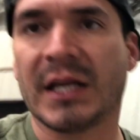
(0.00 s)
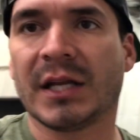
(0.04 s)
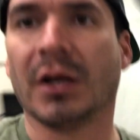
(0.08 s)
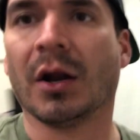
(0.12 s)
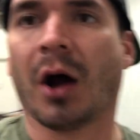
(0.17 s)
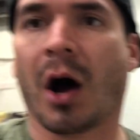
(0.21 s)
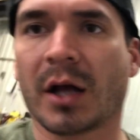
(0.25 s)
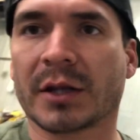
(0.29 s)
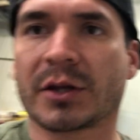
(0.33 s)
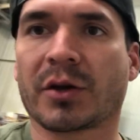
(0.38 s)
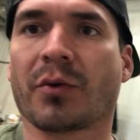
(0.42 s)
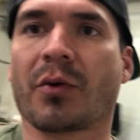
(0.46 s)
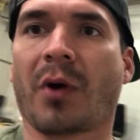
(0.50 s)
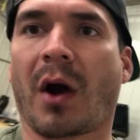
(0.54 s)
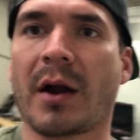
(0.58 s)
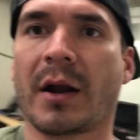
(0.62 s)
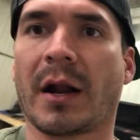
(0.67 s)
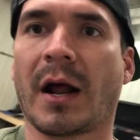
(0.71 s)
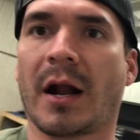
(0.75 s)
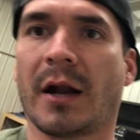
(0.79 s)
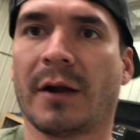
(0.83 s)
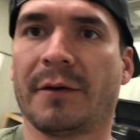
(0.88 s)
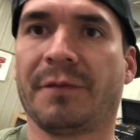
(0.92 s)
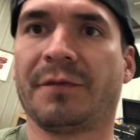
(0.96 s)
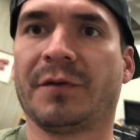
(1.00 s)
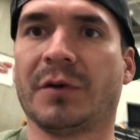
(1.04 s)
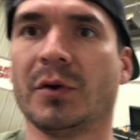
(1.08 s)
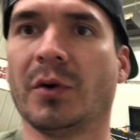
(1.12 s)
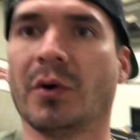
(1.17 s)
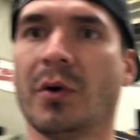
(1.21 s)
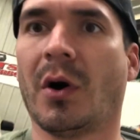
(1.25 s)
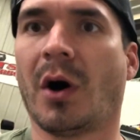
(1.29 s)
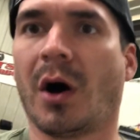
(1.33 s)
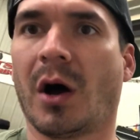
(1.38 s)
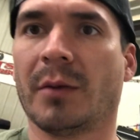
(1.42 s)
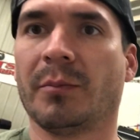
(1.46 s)
not to run out of fuel
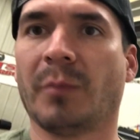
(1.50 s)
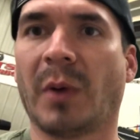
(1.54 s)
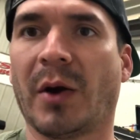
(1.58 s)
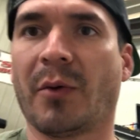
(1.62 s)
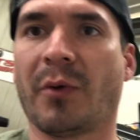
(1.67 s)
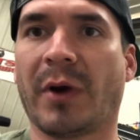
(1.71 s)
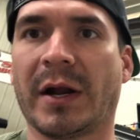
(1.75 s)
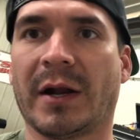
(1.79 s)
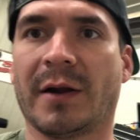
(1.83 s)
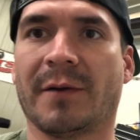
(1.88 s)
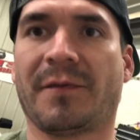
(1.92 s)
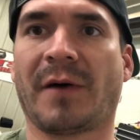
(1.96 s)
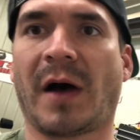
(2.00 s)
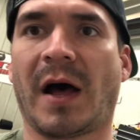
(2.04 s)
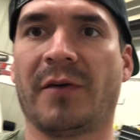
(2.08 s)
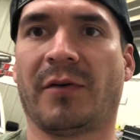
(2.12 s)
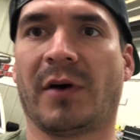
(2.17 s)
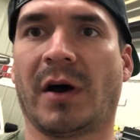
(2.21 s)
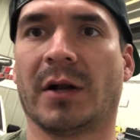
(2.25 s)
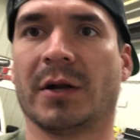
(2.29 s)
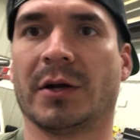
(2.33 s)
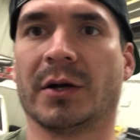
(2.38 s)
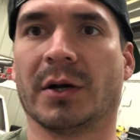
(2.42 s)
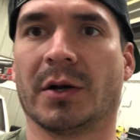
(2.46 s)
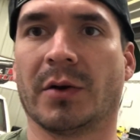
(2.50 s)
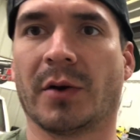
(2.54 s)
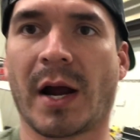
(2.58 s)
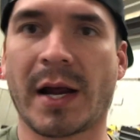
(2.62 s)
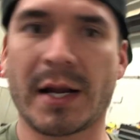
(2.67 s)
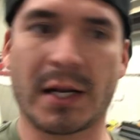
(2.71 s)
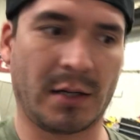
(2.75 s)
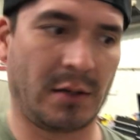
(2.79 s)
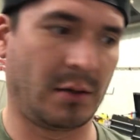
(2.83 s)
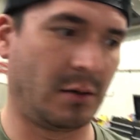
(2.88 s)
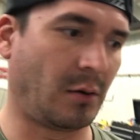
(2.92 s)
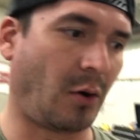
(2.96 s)
on my way to 500, right?
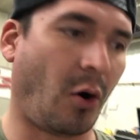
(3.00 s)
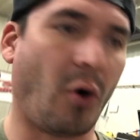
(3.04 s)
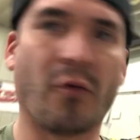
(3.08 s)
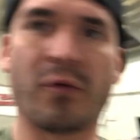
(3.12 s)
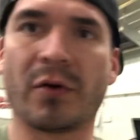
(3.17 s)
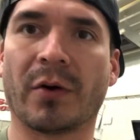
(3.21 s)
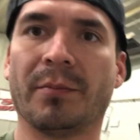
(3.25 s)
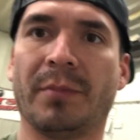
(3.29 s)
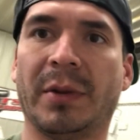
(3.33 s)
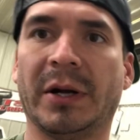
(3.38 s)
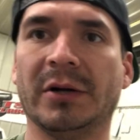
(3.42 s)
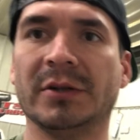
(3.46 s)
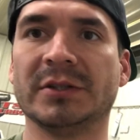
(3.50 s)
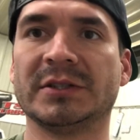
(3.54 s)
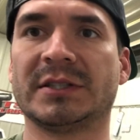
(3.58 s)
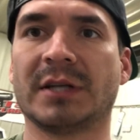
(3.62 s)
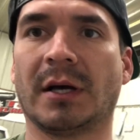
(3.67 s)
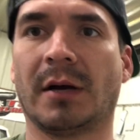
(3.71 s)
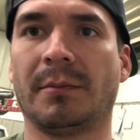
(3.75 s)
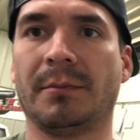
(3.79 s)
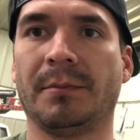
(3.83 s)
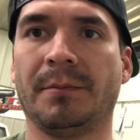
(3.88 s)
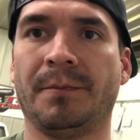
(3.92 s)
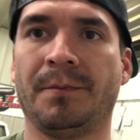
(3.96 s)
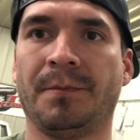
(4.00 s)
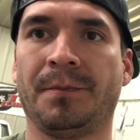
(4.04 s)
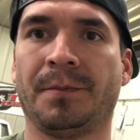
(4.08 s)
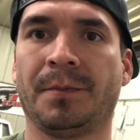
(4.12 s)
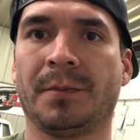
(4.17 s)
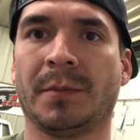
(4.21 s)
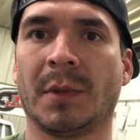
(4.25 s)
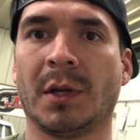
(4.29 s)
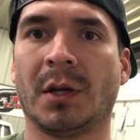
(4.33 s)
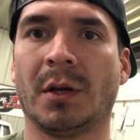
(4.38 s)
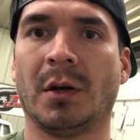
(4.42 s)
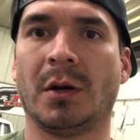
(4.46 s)
Overbuild something.
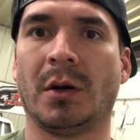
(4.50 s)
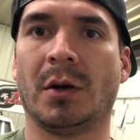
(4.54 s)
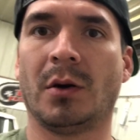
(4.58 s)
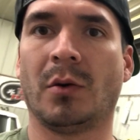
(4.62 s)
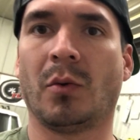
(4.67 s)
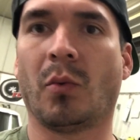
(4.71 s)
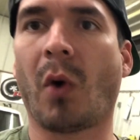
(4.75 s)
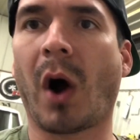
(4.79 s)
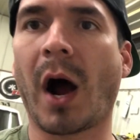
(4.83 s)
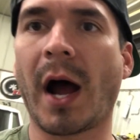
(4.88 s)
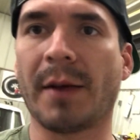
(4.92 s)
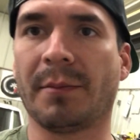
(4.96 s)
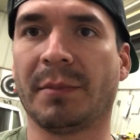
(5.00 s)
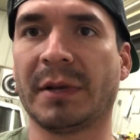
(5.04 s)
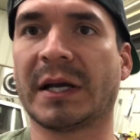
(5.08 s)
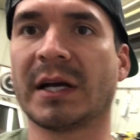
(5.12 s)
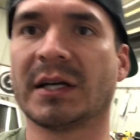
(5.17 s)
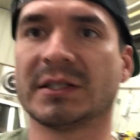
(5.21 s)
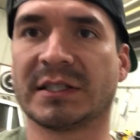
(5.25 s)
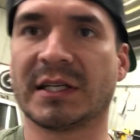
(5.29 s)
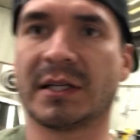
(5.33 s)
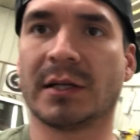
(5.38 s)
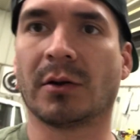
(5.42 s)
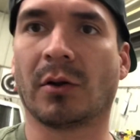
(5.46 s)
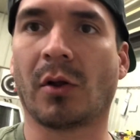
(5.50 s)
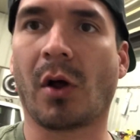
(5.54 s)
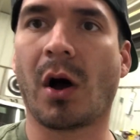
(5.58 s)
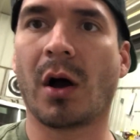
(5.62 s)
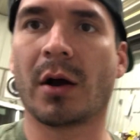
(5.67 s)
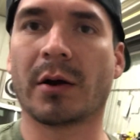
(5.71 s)
Why? Because in the long